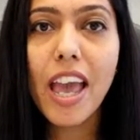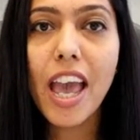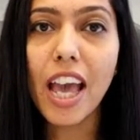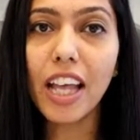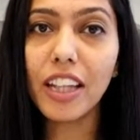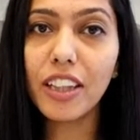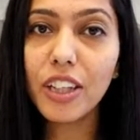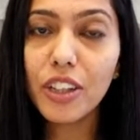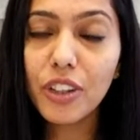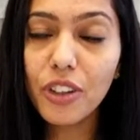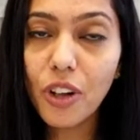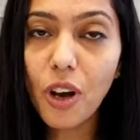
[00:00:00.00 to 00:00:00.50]

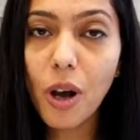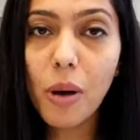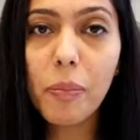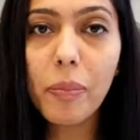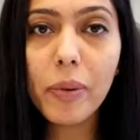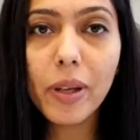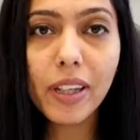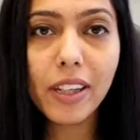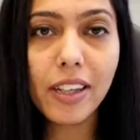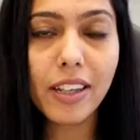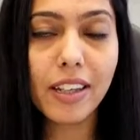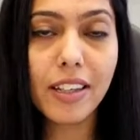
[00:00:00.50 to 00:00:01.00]
And the
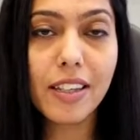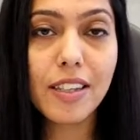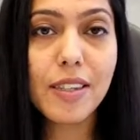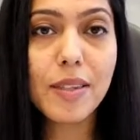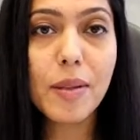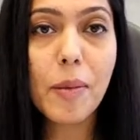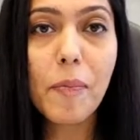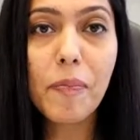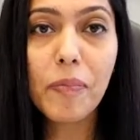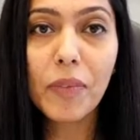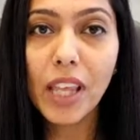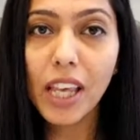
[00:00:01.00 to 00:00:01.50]
topic is
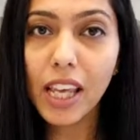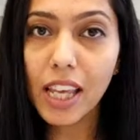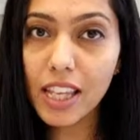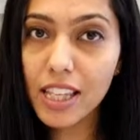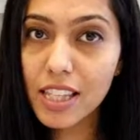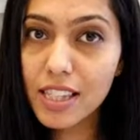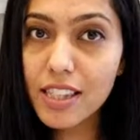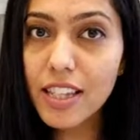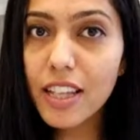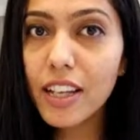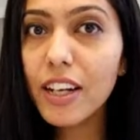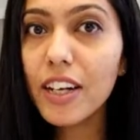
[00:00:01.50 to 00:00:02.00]

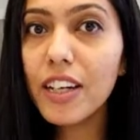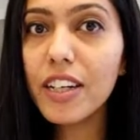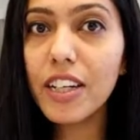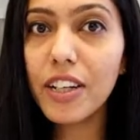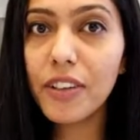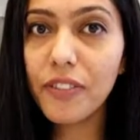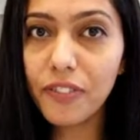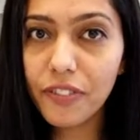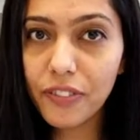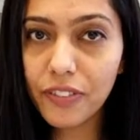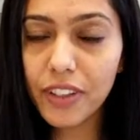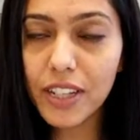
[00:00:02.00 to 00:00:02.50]
there a
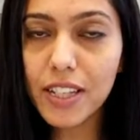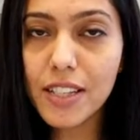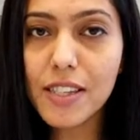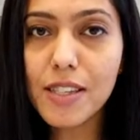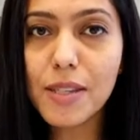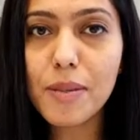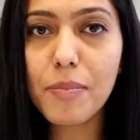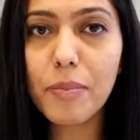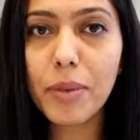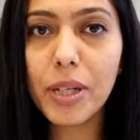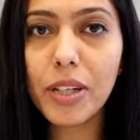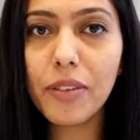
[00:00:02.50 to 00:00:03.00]

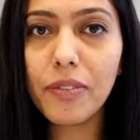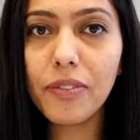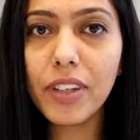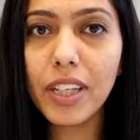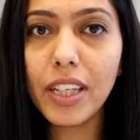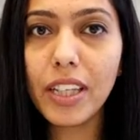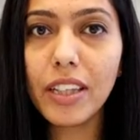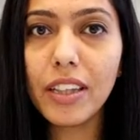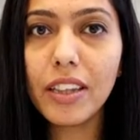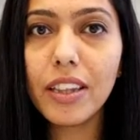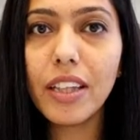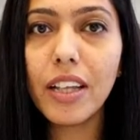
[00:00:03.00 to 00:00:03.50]
difference
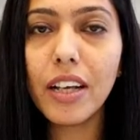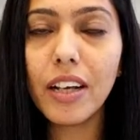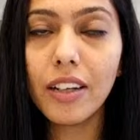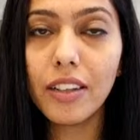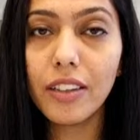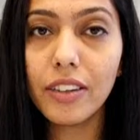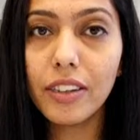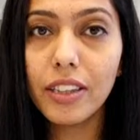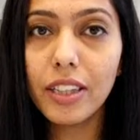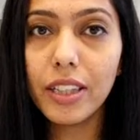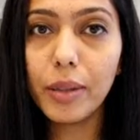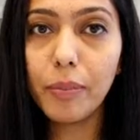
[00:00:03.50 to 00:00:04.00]
between
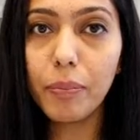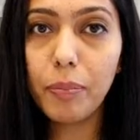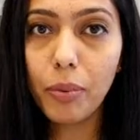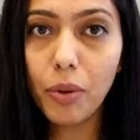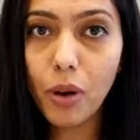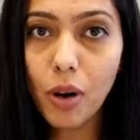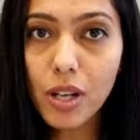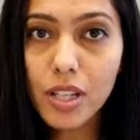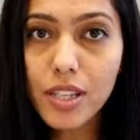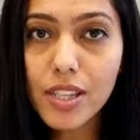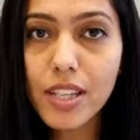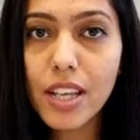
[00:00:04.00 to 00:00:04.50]
the
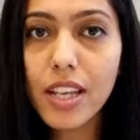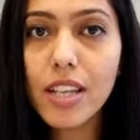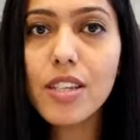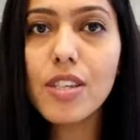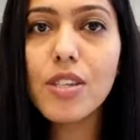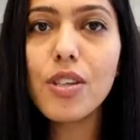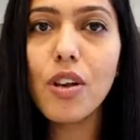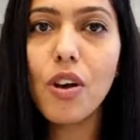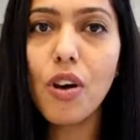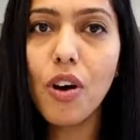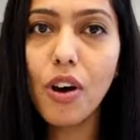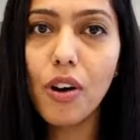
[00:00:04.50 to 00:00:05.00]

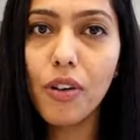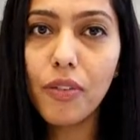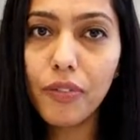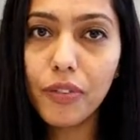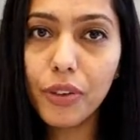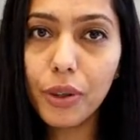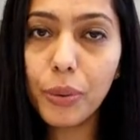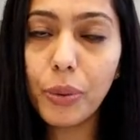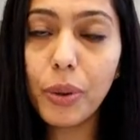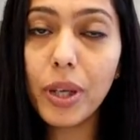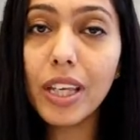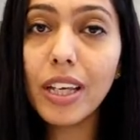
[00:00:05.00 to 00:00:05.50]
process of
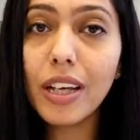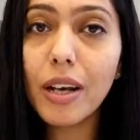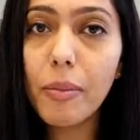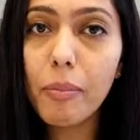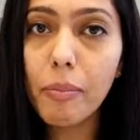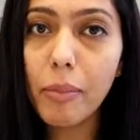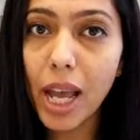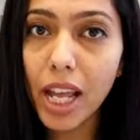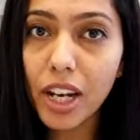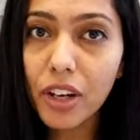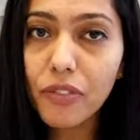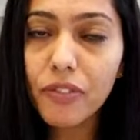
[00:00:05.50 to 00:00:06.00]
doing a
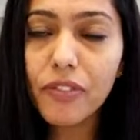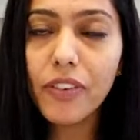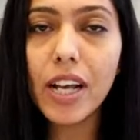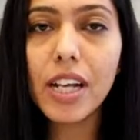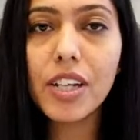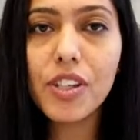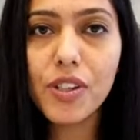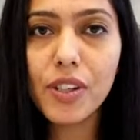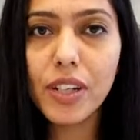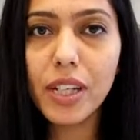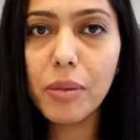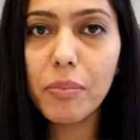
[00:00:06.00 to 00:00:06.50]

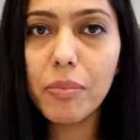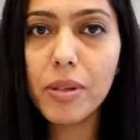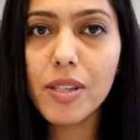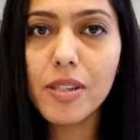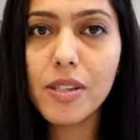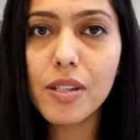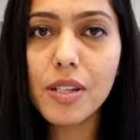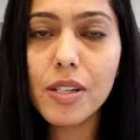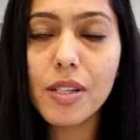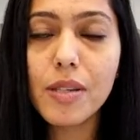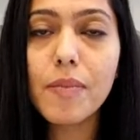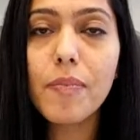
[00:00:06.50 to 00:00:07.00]
manufacturing
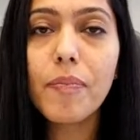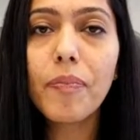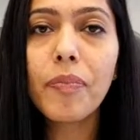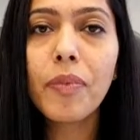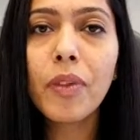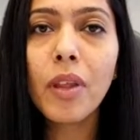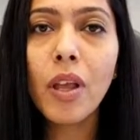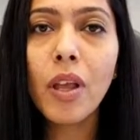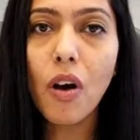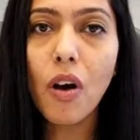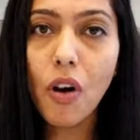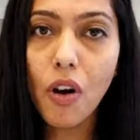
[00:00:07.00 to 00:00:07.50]
business
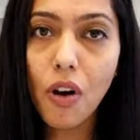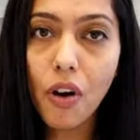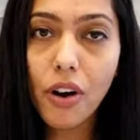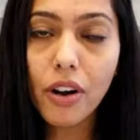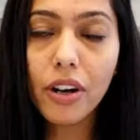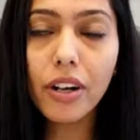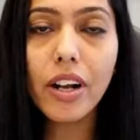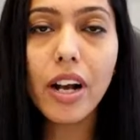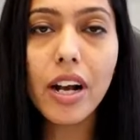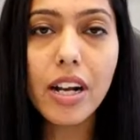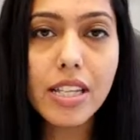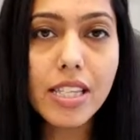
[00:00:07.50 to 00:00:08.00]

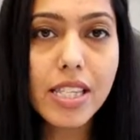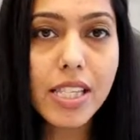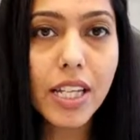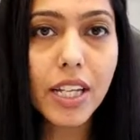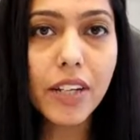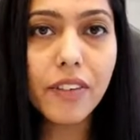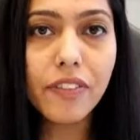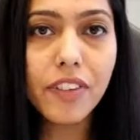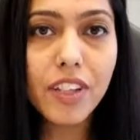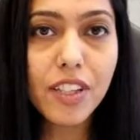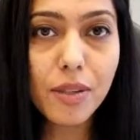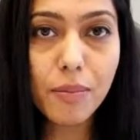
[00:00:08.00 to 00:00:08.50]
or a
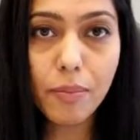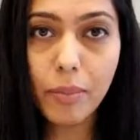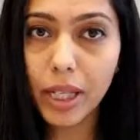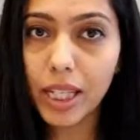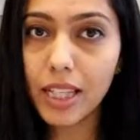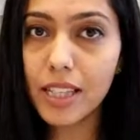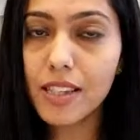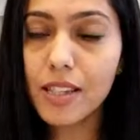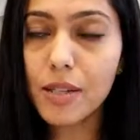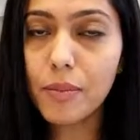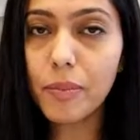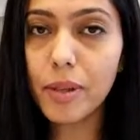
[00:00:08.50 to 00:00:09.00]

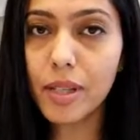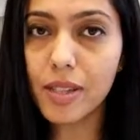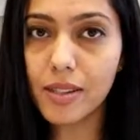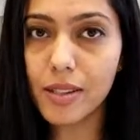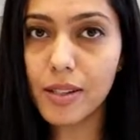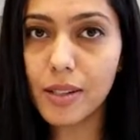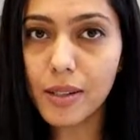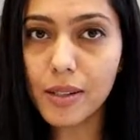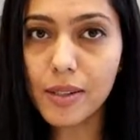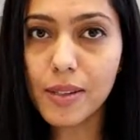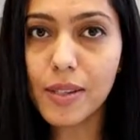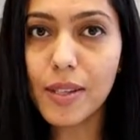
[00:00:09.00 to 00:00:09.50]
service-based
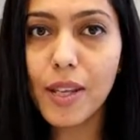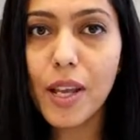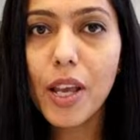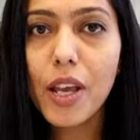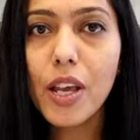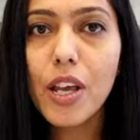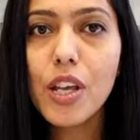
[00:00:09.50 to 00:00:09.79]
business?